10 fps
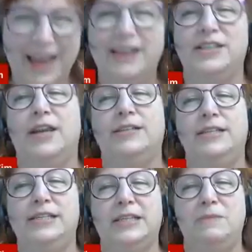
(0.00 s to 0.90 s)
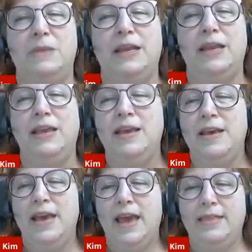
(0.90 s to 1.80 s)
got to talk to this committee,
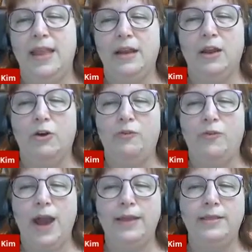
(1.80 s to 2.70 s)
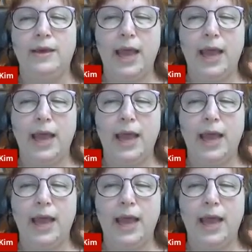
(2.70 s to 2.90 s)
and then go find the